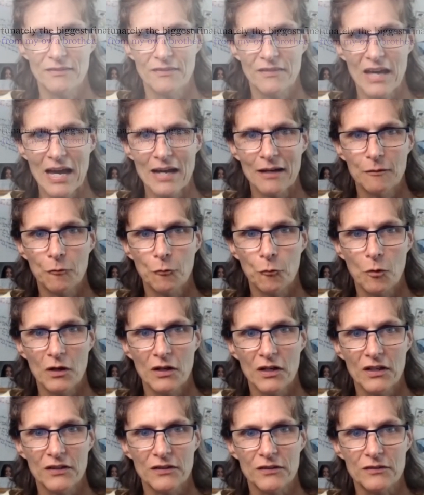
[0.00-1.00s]
that
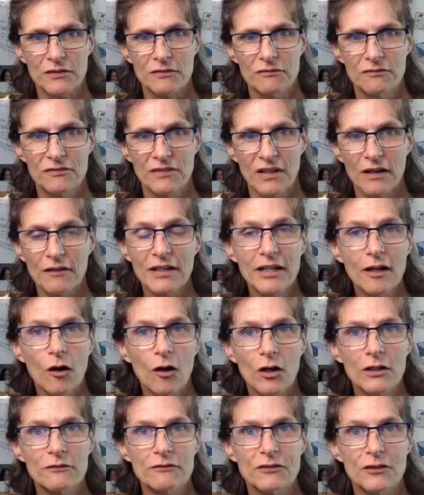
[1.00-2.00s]
was very
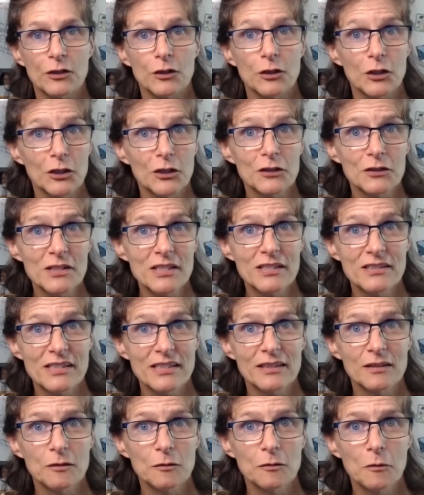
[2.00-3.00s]
hard for her to
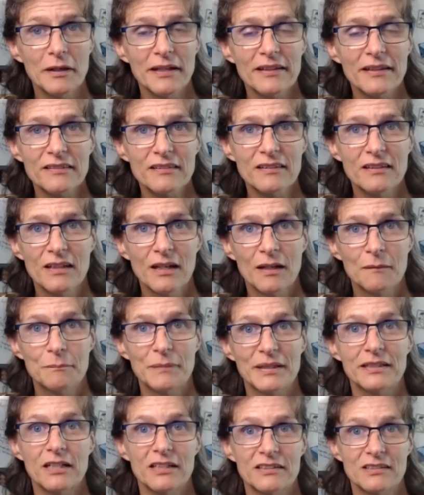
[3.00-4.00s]
deal with
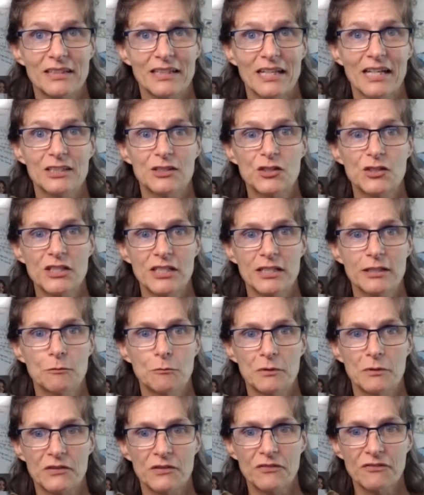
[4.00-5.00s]
because, again, she
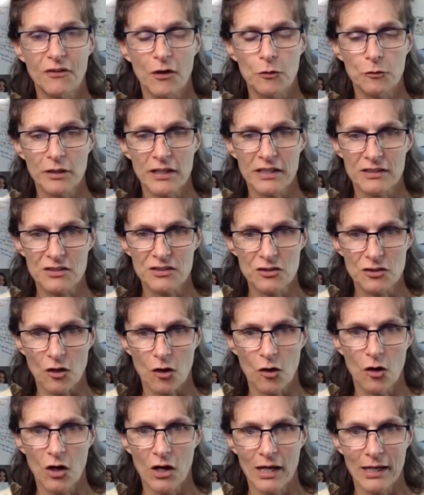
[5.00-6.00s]
was focused
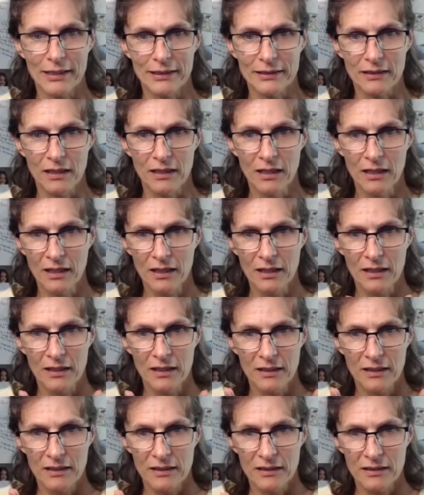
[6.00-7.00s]
on
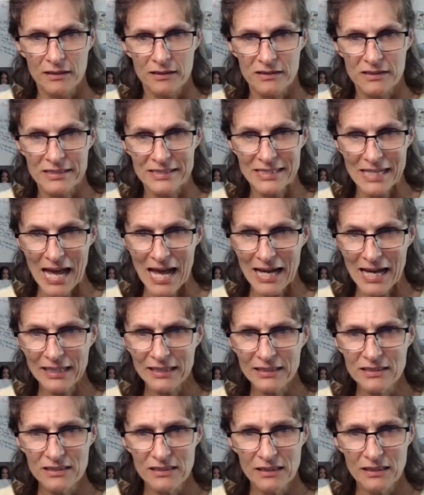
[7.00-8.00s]

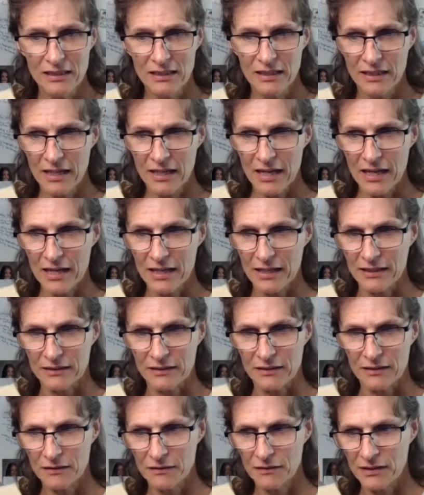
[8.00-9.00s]
Dad
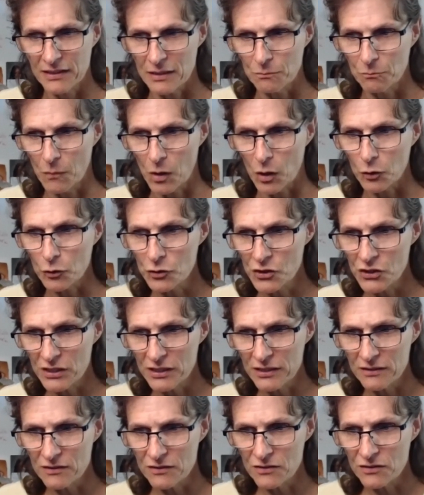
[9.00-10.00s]
and the
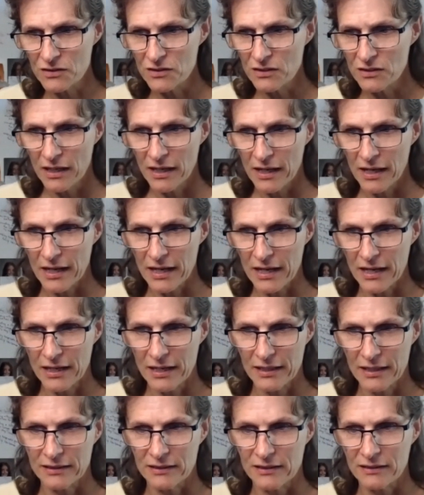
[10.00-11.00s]
emotions.
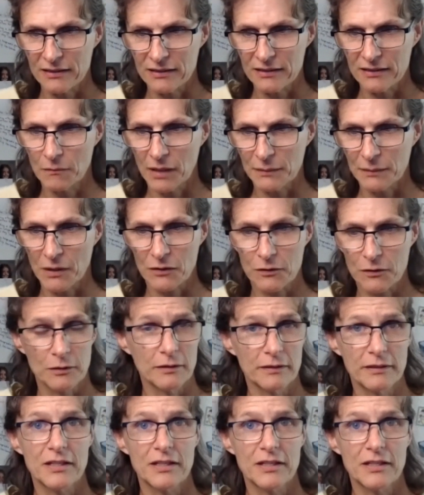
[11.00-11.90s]
And my mother